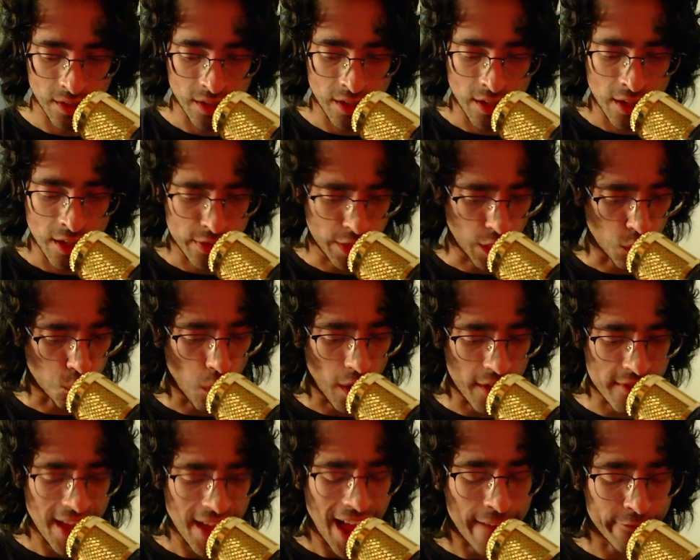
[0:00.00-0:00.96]
There was,
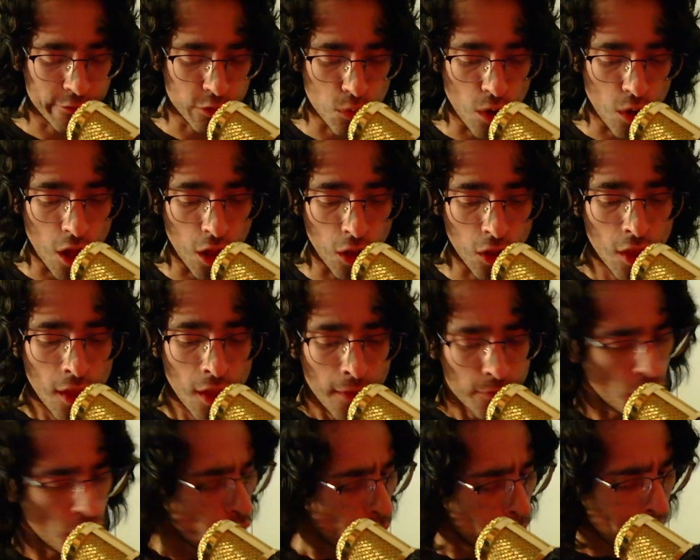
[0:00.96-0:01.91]
after all,
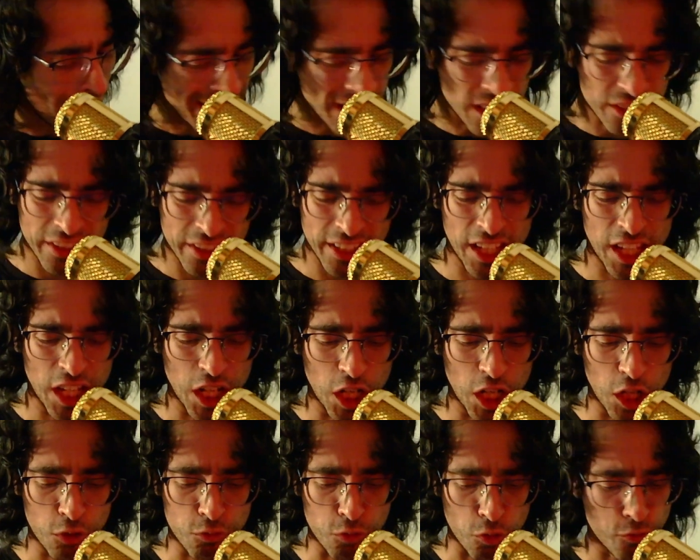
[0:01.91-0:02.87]
no penalty here
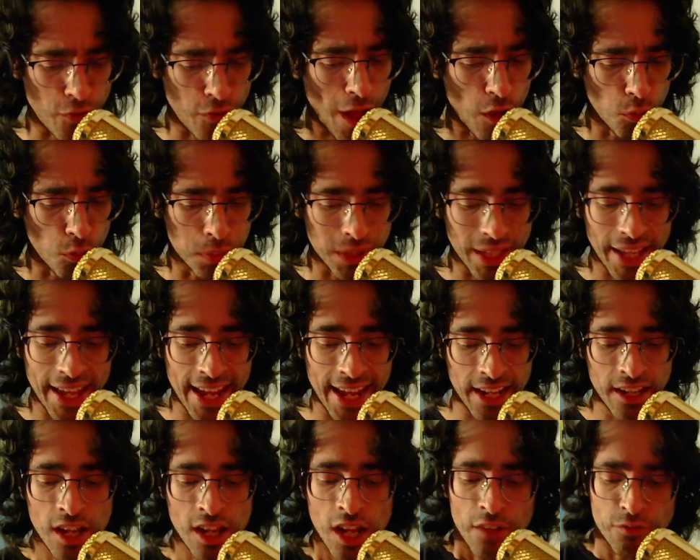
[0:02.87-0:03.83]
for foul play,
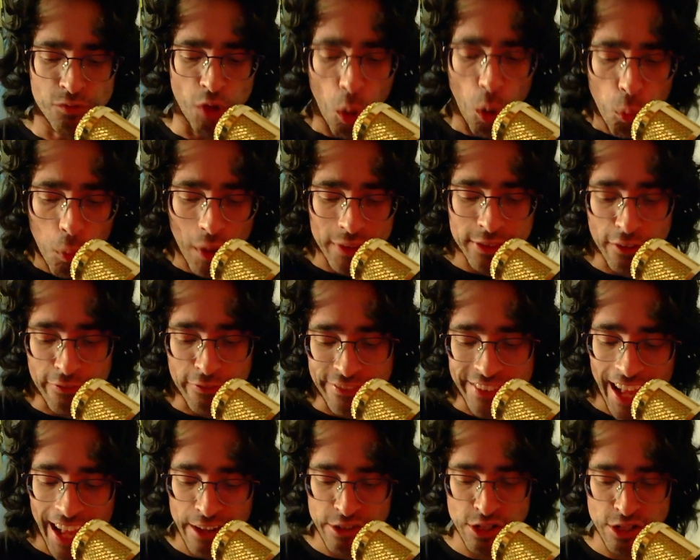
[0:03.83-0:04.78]
no one to
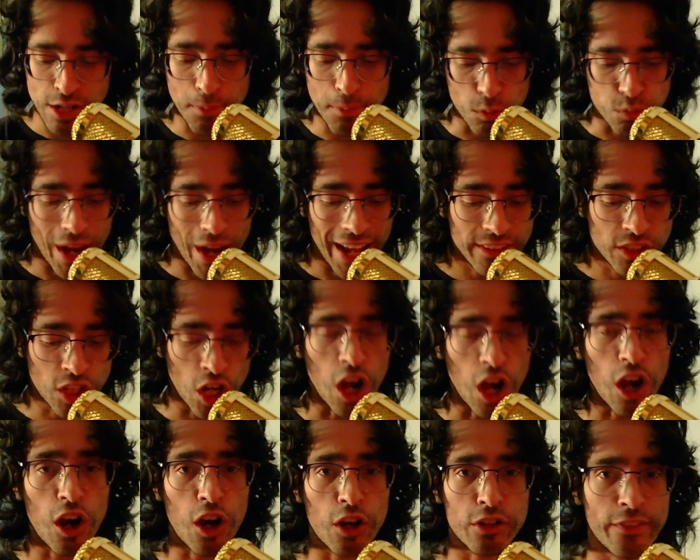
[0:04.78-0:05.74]
flash him a red
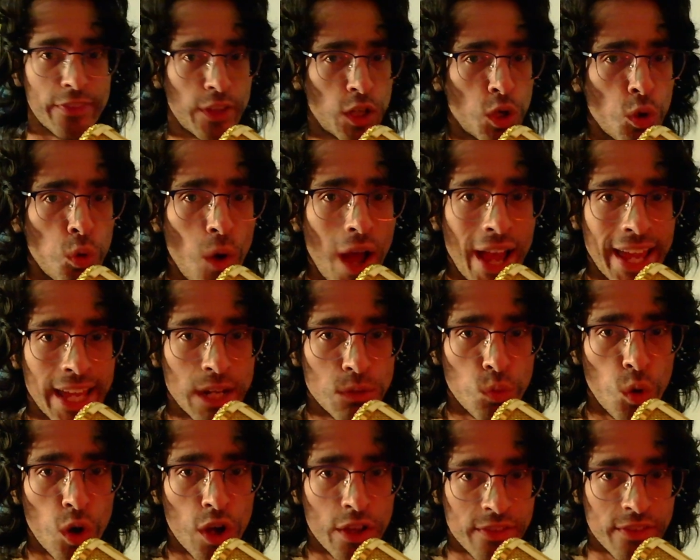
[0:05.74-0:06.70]
card in the quiet
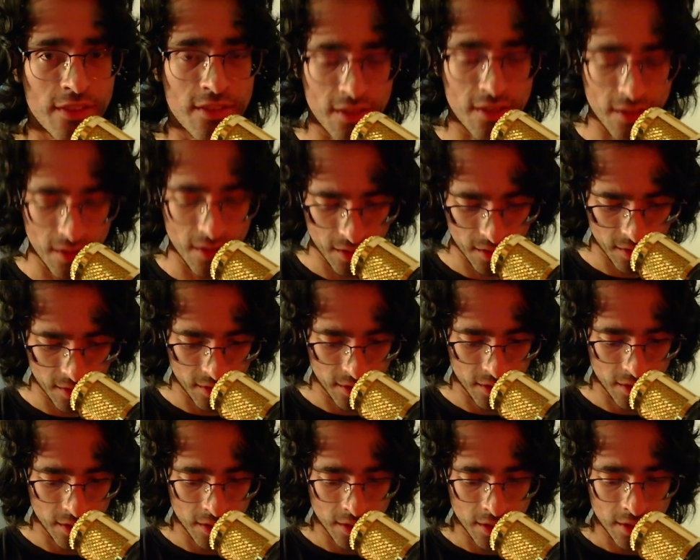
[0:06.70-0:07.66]
woods.
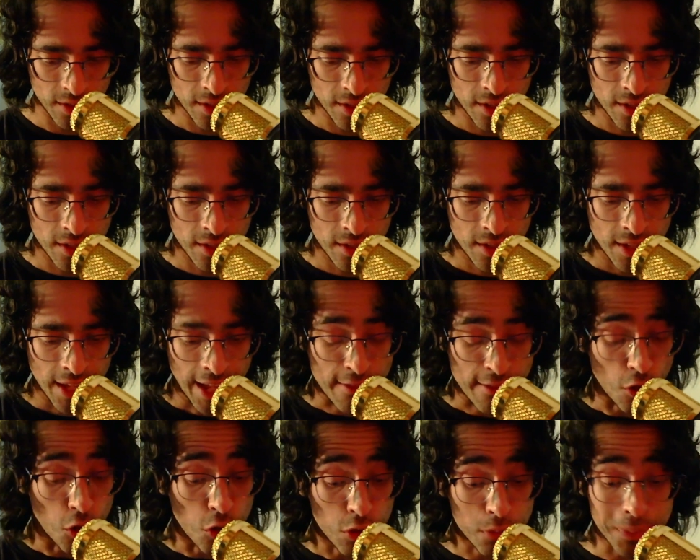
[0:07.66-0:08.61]
His
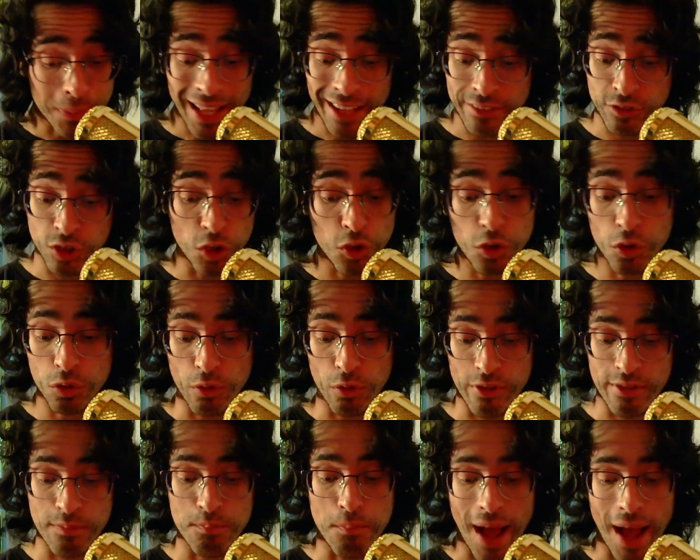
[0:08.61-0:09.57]
own platoon was
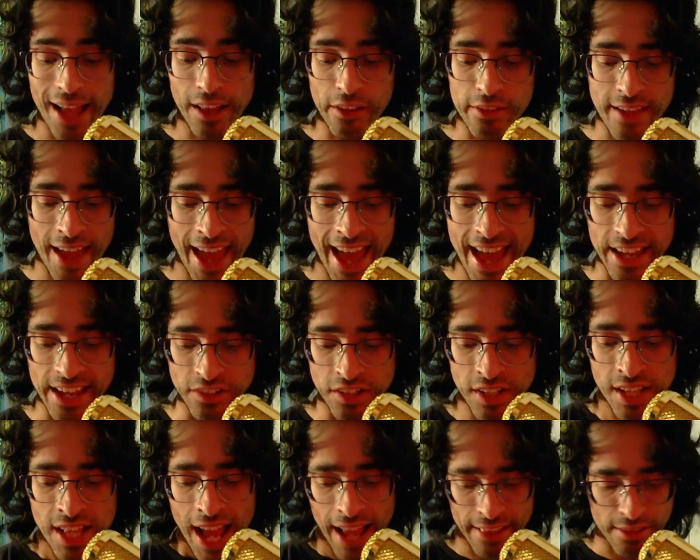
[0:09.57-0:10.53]
miles ahead,
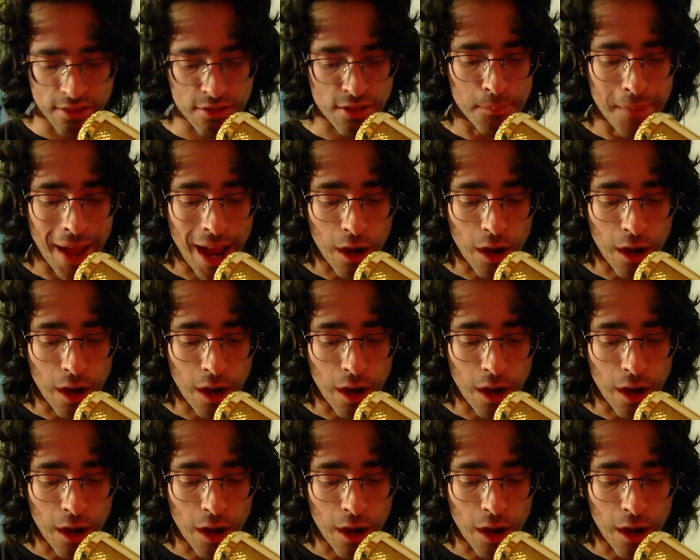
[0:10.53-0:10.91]
and somehow